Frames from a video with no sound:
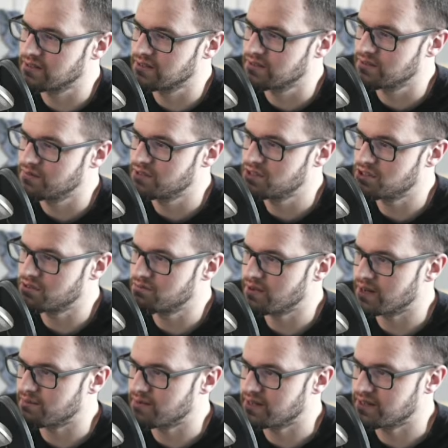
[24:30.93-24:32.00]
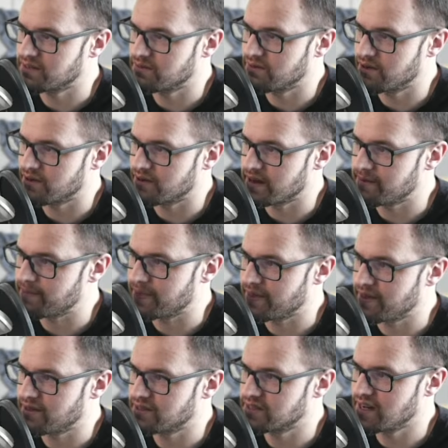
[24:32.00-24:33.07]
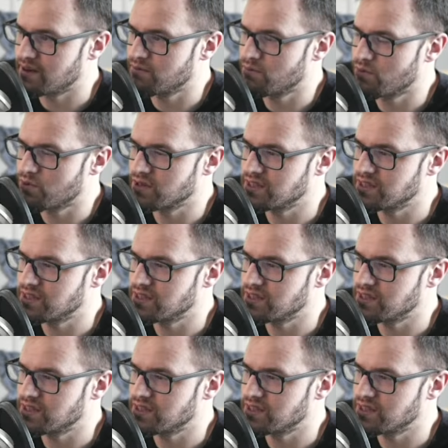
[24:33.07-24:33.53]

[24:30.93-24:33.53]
Featured and recommended. All right. There is now more